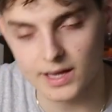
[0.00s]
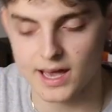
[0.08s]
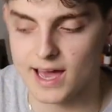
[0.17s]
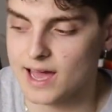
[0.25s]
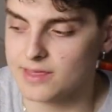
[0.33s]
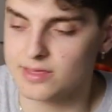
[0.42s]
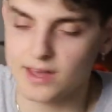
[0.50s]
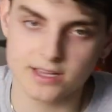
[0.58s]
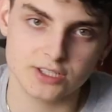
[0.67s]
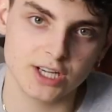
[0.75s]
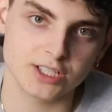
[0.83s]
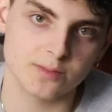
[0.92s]
And then
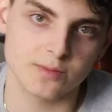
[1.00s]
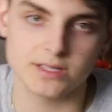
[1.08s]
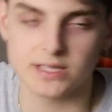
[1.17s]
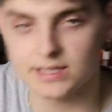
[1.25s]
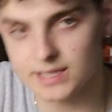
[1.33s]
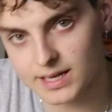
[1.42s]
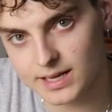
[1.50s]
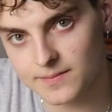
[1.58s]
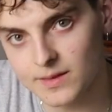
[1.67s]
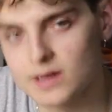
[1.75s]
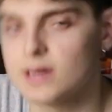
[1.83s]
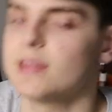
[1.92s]
ChatGPT did
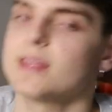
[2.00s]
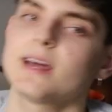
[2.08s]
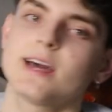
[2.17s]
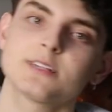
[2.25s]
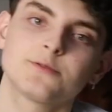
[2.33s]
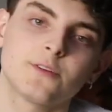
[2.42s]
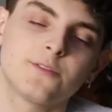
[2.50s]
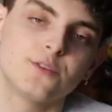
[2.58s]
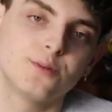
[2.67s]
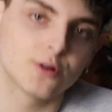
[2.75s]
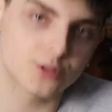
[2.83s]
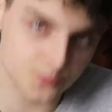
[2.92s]
it. And then I asked for a
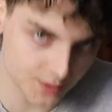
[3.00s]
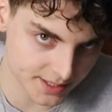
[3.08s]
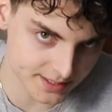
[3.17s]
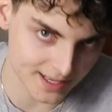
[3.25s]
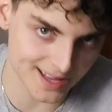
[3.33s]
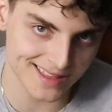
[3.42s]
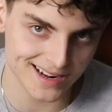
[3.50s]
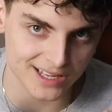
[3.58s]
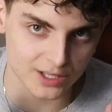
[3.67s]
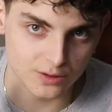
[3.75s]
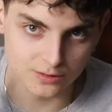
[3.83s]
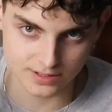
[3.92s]
few more tweaks, and then I
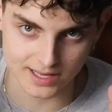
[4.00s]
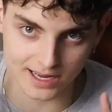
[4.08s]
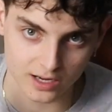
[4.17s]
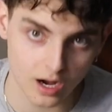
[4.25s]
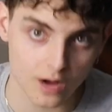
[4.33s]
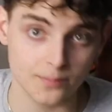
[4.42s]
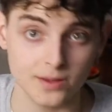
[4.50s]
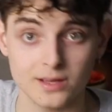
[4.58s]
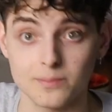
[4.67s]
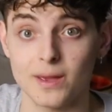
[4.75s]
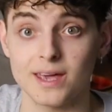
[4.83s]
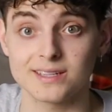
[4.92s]
used that copy
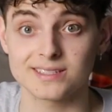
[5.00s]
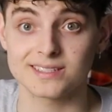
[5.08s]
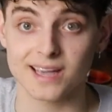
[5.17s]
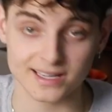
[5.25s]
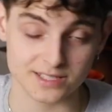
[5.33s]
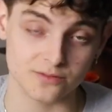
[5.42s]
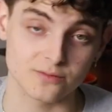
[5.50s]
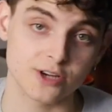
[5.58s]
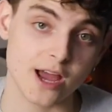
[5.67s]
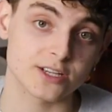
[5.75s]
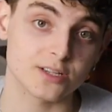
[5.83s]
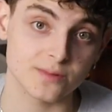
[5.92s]
and paste text from
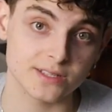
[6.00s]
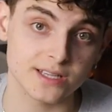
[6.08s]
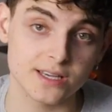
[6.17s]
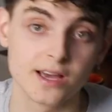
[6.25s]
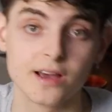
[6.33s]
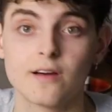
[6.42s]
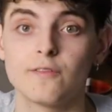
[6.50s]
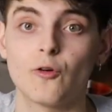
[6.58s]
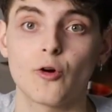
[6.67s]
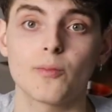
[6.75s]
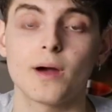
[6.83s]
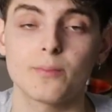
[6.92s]
ChatGPT
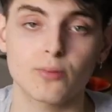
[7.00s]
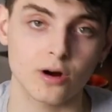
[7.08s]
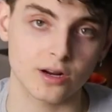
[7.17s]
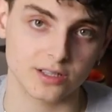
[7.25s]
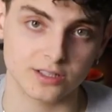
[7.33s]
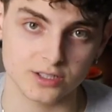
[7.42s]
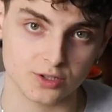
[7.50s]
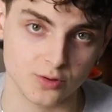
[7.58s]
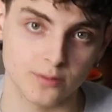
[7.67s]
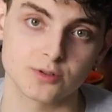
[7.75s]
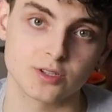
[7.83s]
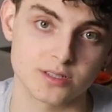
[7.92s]
for my product
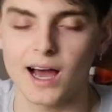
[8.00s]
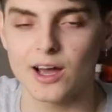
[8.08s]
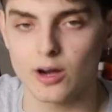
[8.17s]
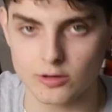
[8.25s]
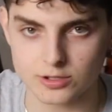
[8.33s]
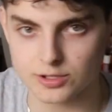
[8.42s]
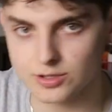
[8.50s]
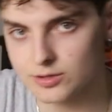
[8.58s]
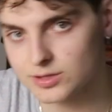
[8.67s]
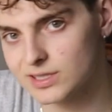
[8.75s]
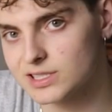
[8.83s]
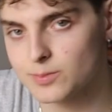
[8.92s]
descriptions. I also
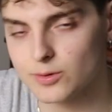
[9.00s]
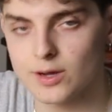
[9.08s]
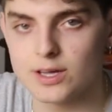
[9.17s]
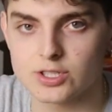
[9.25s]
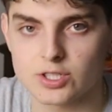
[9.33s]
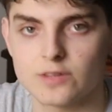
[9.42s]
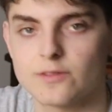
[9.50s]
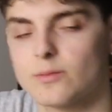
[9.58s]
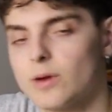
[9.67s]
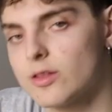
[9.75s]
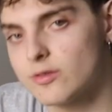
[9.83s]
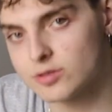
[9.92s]
used inspiration from
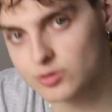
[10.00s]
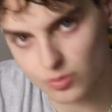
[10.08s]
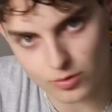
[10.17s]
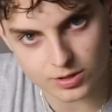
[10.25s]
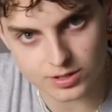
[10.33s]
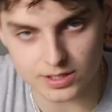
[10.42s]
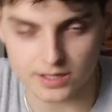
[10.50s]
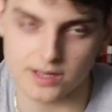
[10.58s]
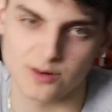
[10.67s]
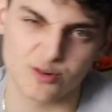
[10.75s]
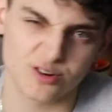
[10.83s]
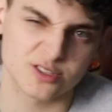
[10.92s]
other stores
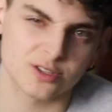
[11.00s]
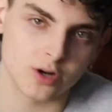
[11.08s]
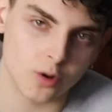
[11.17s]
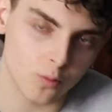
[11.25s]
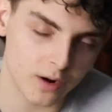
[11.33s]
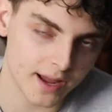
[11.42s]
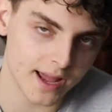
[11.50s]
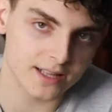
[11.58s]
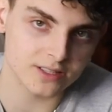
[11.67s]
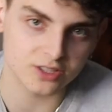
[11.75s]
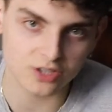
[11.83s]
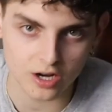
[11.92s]
in order to know what I had
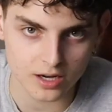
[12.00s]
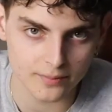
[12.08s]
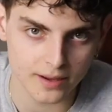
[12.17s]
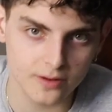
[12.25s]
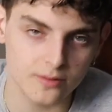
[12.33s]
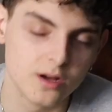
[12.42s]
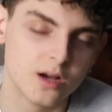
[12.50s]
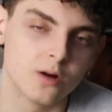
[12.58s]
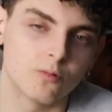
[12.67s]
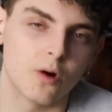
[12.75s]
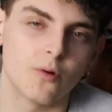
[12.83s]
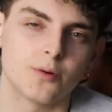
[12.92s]
to talk about,
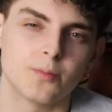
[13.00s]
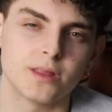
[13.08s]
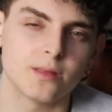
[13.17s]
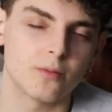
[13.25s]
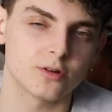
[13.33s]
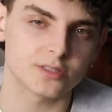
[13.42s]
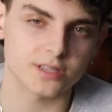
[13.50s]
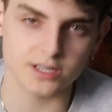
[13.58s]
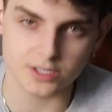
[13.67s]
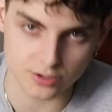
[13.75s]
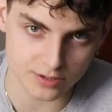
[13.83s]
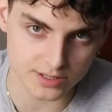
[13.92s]
what would be the most
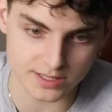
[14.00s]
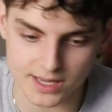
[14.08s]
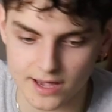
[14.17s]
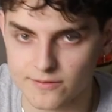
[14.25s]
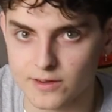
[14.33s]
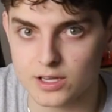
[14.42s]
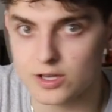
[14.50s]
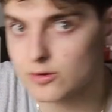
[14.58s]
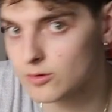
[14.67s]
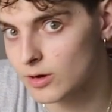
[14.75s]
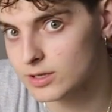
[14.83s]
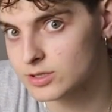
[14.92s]
interesting
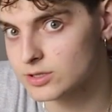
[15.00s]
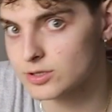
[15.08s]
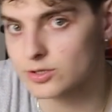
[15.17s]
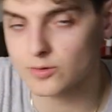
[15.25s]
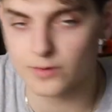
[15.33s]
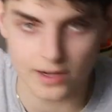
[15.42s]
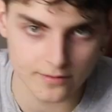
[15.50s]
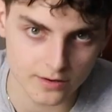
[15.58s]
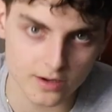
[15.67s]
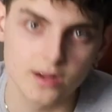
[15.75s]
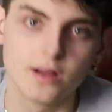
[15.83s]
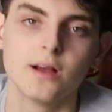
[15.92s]
FAQ questions or
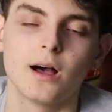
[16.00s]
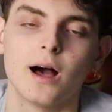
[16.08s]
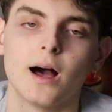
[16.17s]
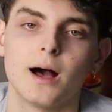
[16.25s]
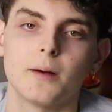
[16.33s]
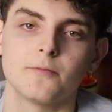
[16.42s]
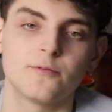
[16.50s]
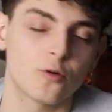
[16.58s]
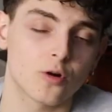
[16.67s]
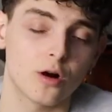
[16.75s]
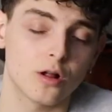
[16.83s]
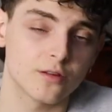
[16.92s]
whatever.
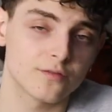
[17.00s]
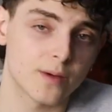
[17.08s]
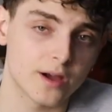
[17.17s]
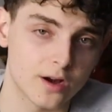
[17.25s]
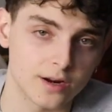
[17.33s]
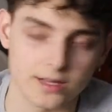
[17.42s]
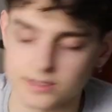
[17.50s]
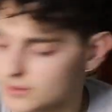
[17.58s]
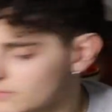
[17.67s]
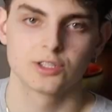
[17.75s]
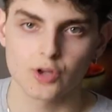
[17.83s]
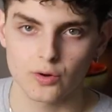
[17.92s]
for all of my
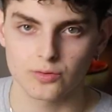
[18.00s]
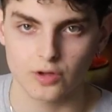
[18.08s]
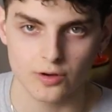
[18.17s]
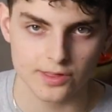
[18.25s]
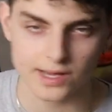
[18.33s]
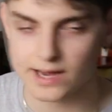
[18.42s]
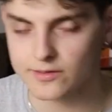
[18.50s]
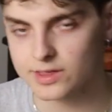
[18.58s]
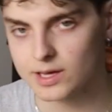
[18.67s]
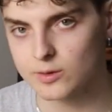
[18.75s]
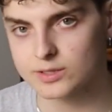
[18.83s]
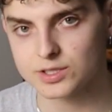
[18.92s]
audience. So don't think everything went